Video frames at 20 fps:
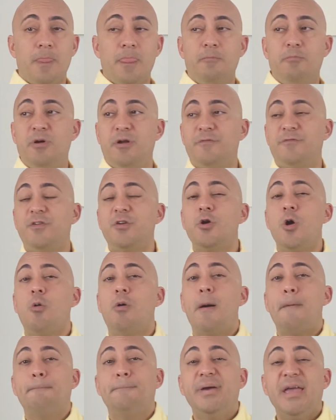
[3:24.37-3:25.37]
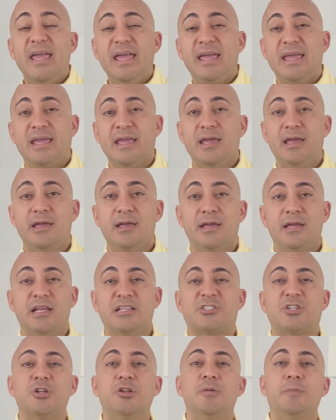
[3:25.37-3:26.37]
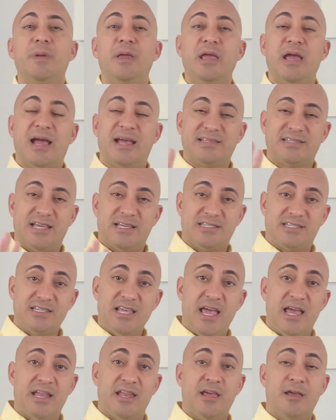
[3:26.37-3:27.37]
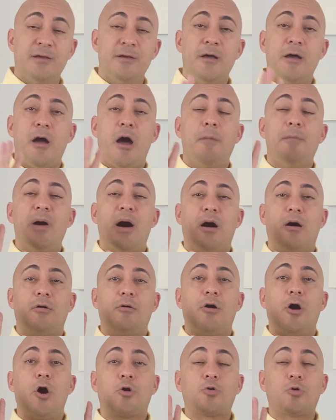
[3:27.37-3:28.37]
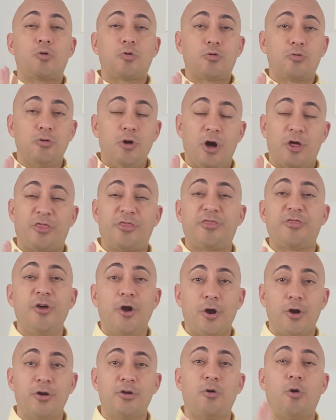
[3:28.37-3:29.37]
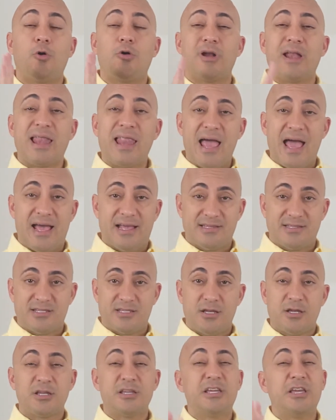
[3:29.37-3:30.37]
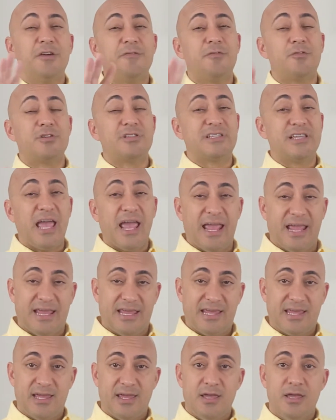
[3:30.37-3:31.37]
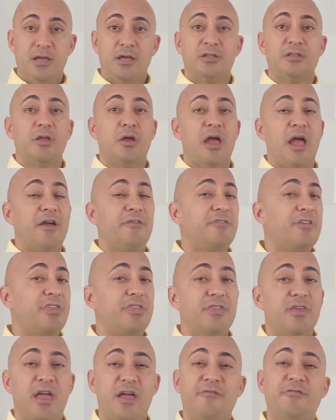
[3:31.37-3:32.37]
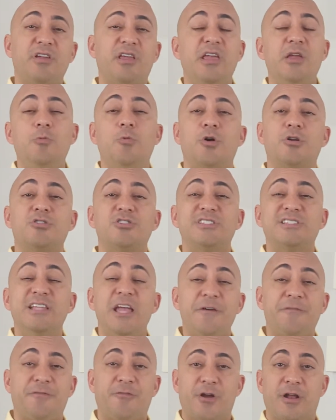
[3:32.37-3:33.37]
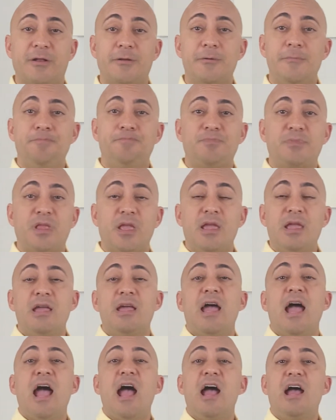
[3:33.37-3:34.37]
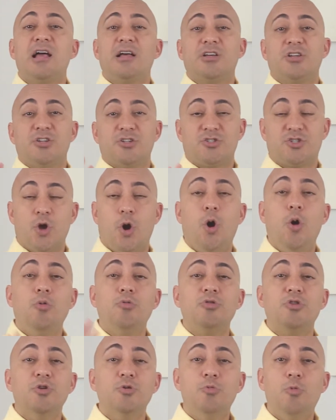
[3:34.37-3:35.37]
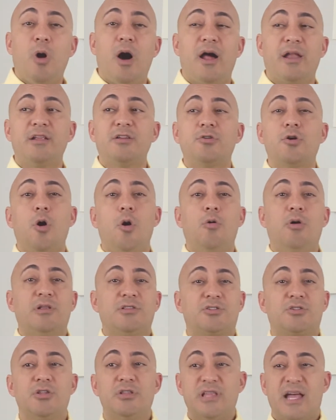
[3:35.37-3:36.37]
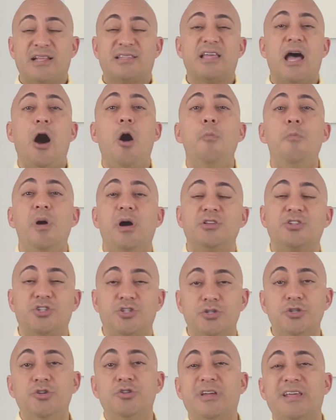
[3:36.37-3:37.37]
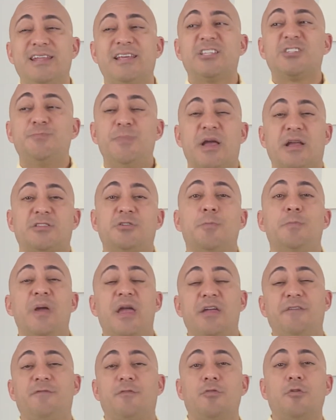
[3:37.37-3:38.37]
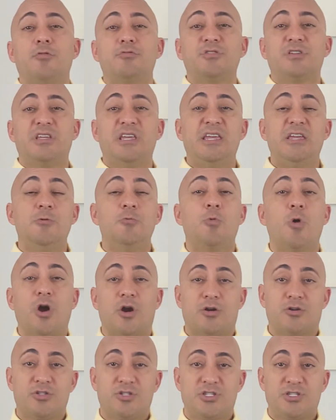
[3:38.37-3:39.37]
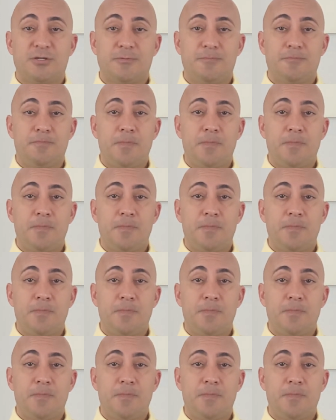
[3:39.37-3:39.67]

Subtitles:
But if you go on Bing, it's going to be, as I said, about a third or less, give or take. Every keyword is different. So you want to go, and that's how much you can expect to pay for those keywords.